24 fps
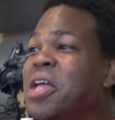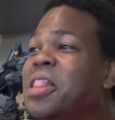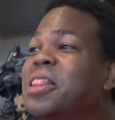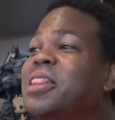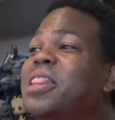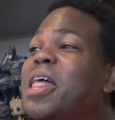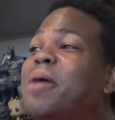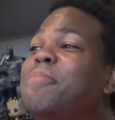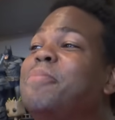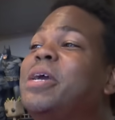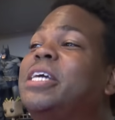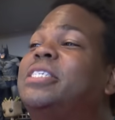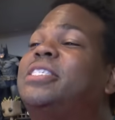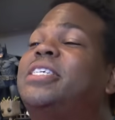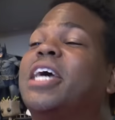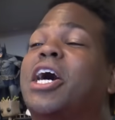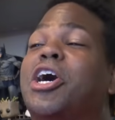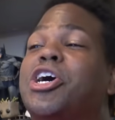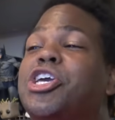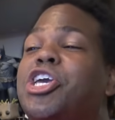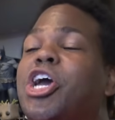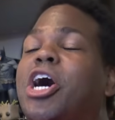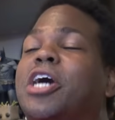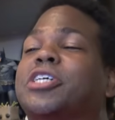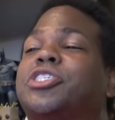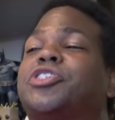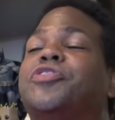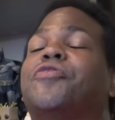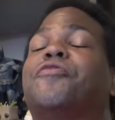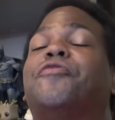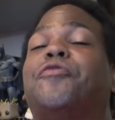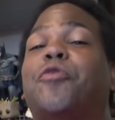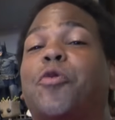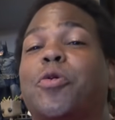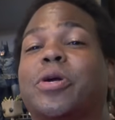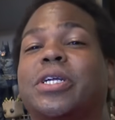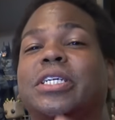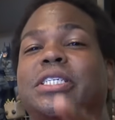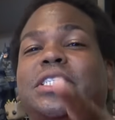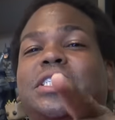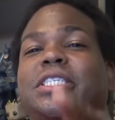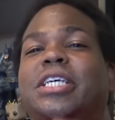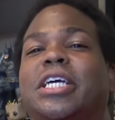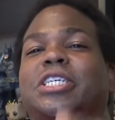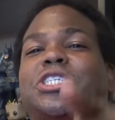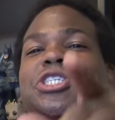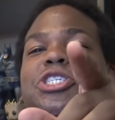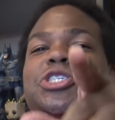Let me tell y'all some
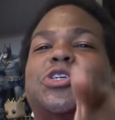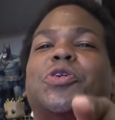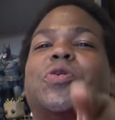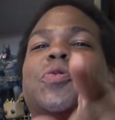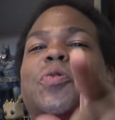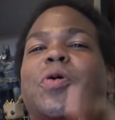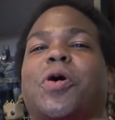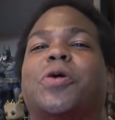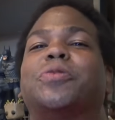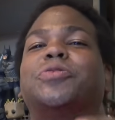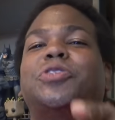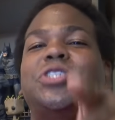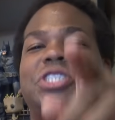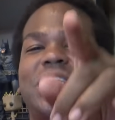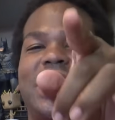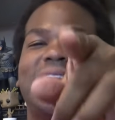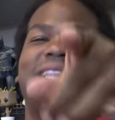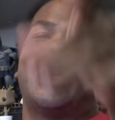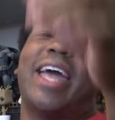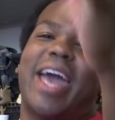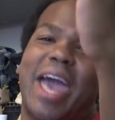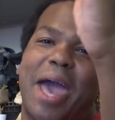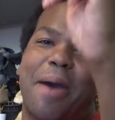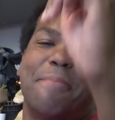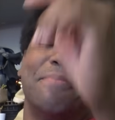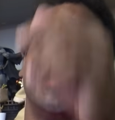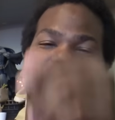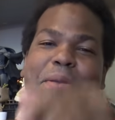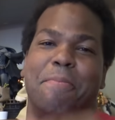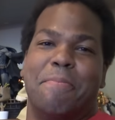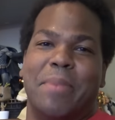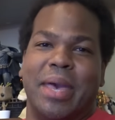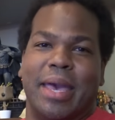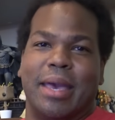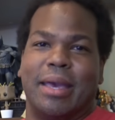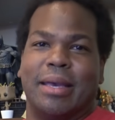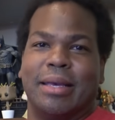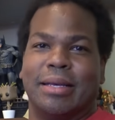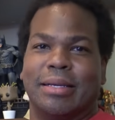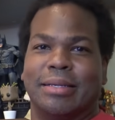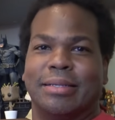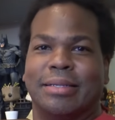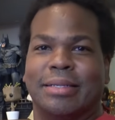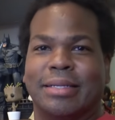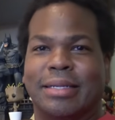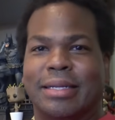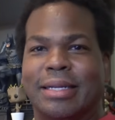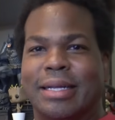46-year-old shit that happened to me.
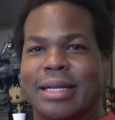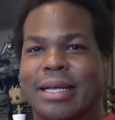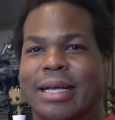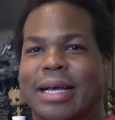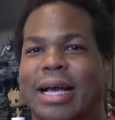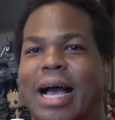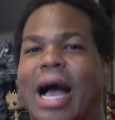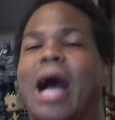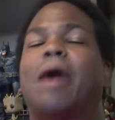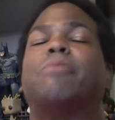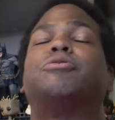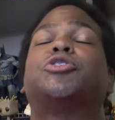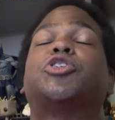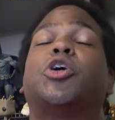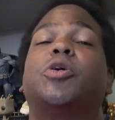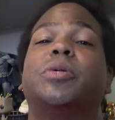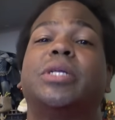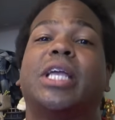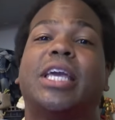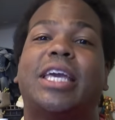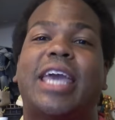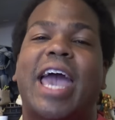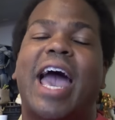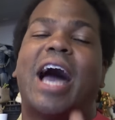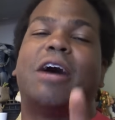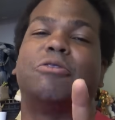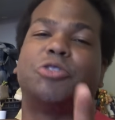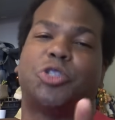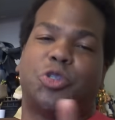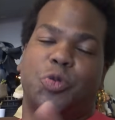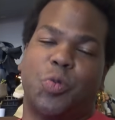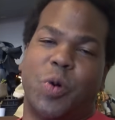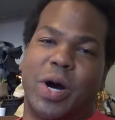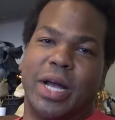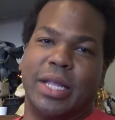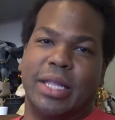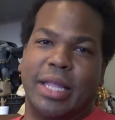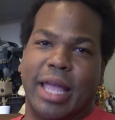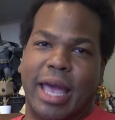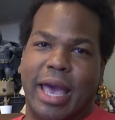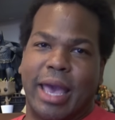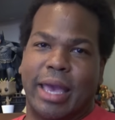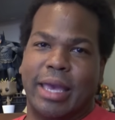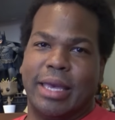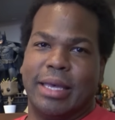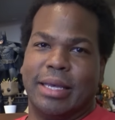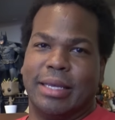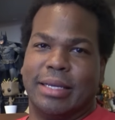I was on the couch one
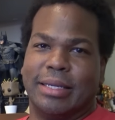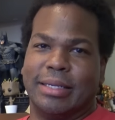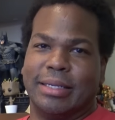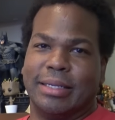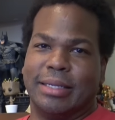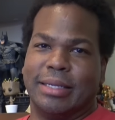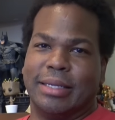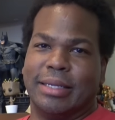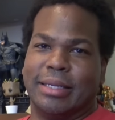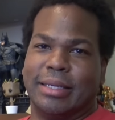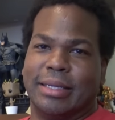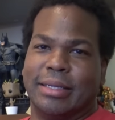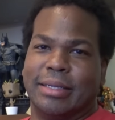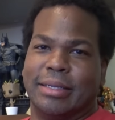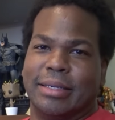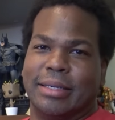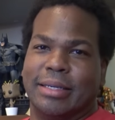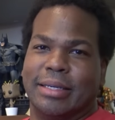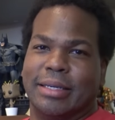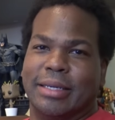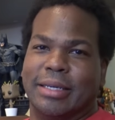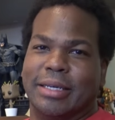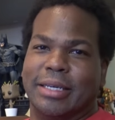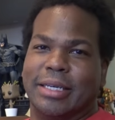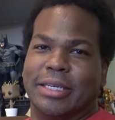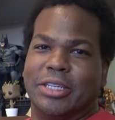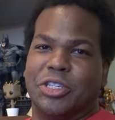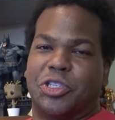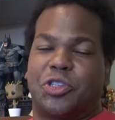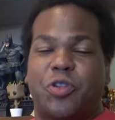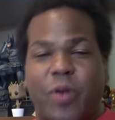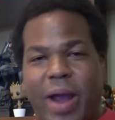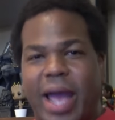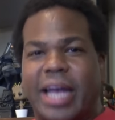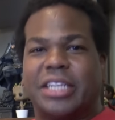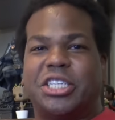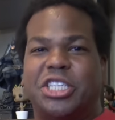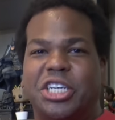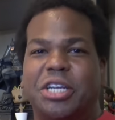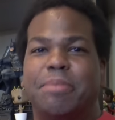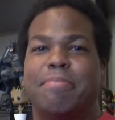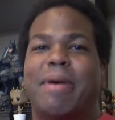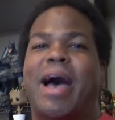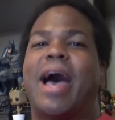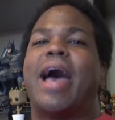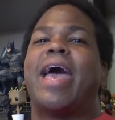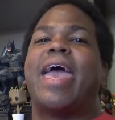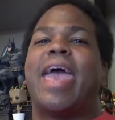day, scratching
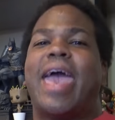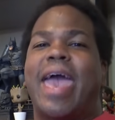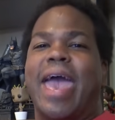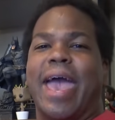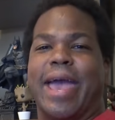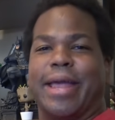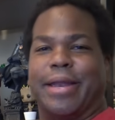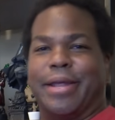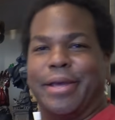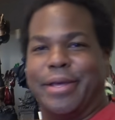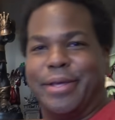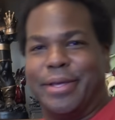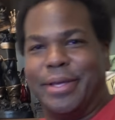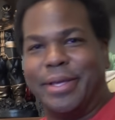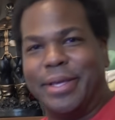my head